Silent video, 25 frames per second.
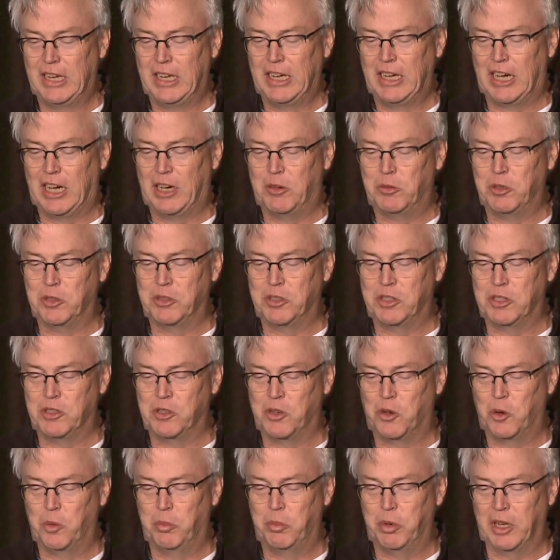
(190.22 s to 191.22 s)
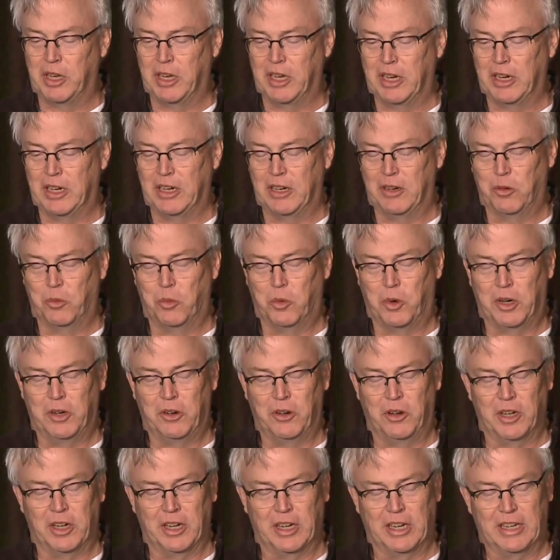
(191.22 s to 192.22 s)
almost is hoping or
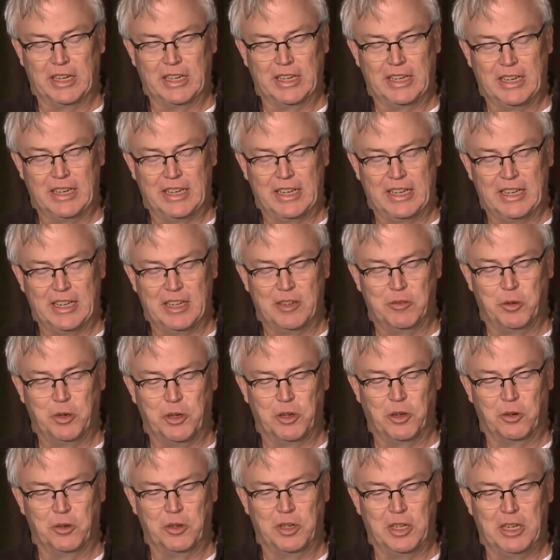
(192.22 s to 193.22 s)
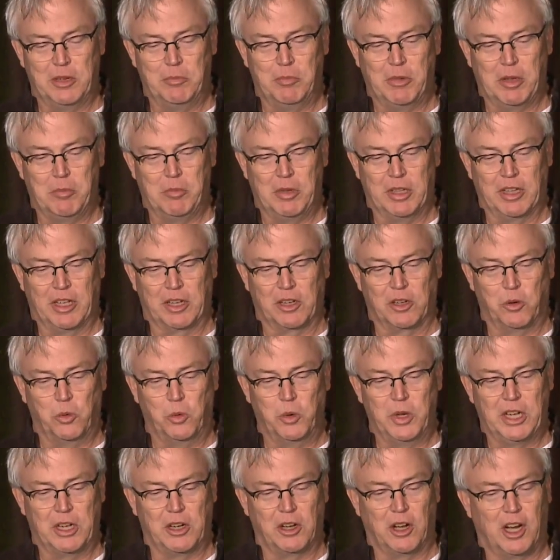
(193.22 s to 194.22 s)
wondering if we don't need maybe like a
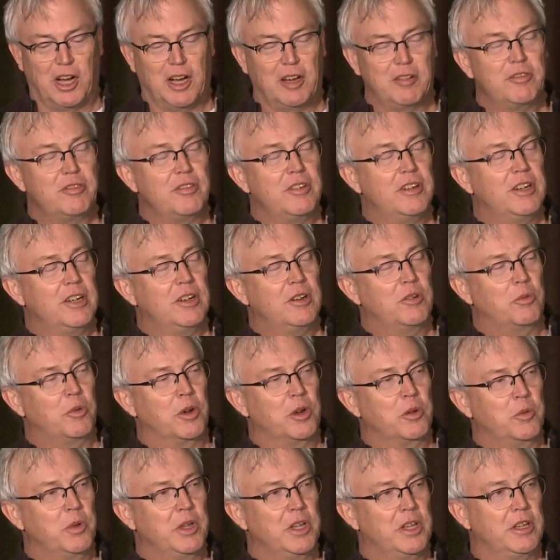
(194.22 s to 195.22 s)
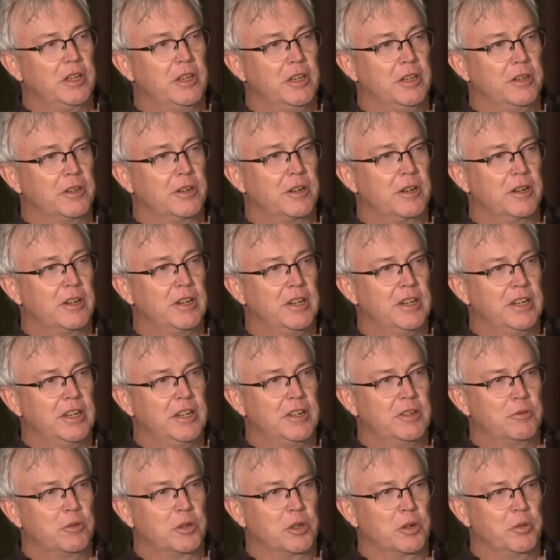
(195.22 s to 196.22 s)
week off, 1 week a year,
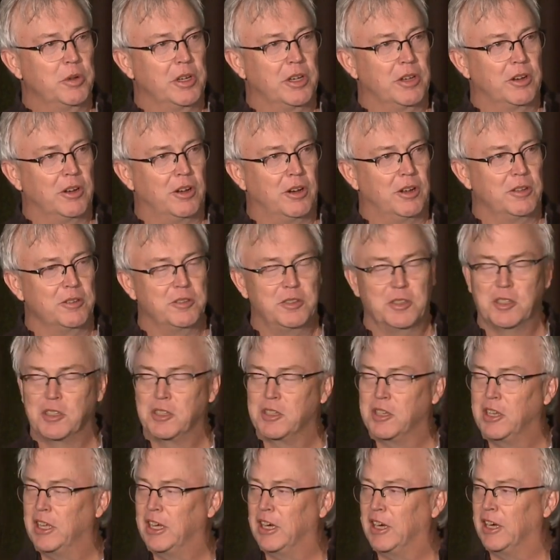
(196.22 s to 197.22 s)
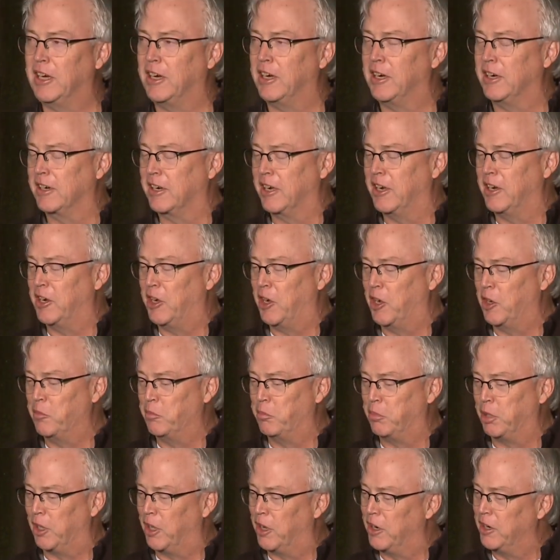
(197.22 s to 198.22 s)
where we could all just kind of
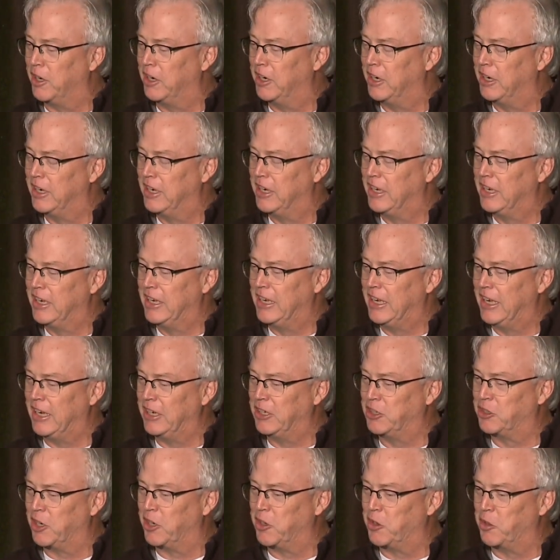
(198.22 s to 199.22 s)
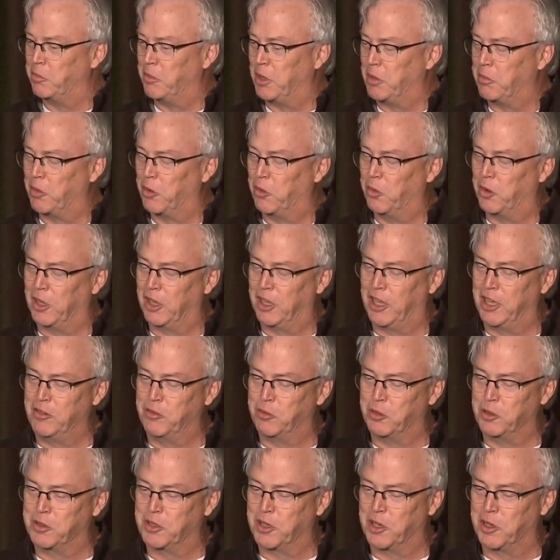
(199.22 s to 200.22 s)
unplug and try to remember what life
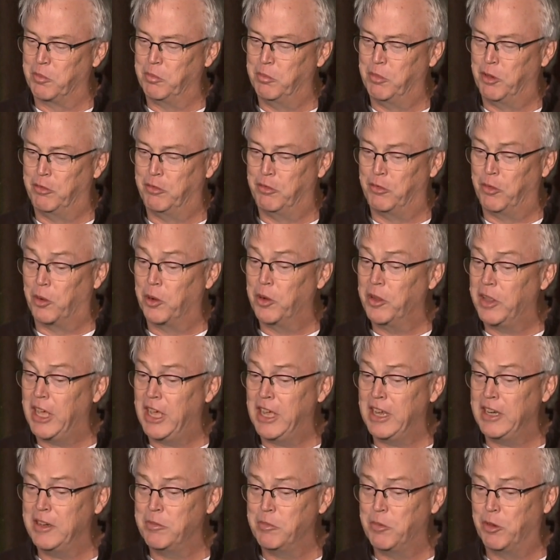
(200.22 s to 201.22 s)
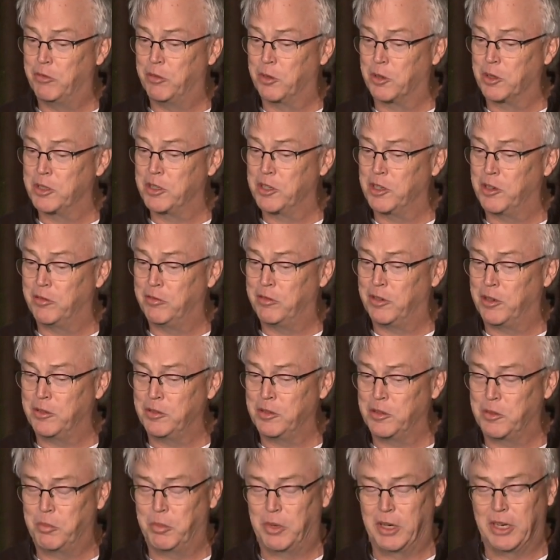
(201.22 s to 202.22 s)
was like before that, before cell
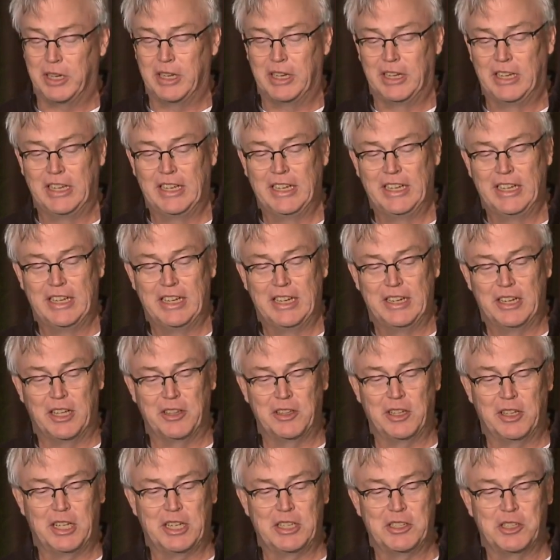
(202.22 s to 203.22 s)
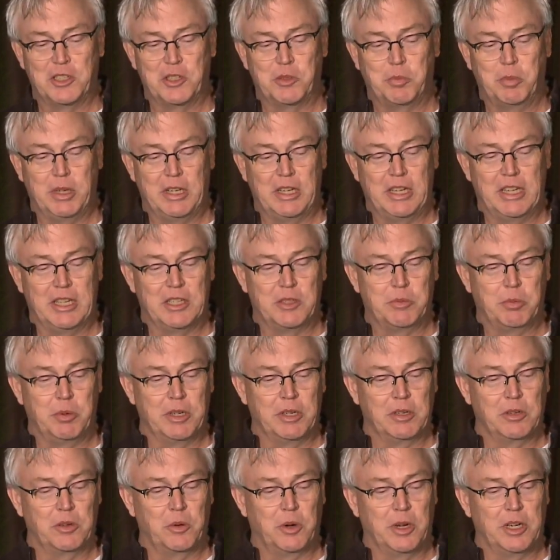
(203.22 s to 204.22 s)
phones. But nonetheless, it's
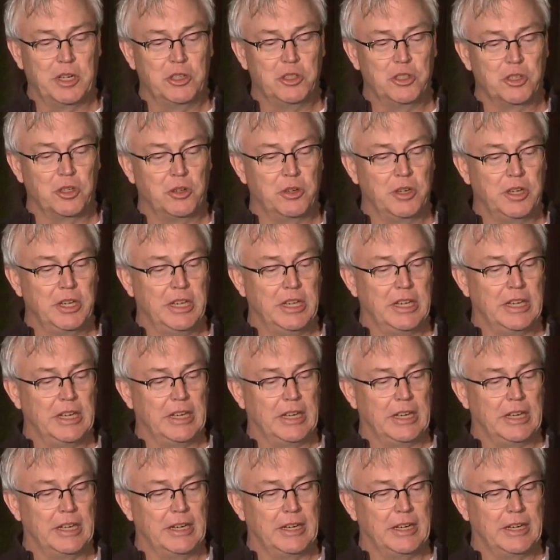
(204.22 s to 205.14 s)
been quite a journey, and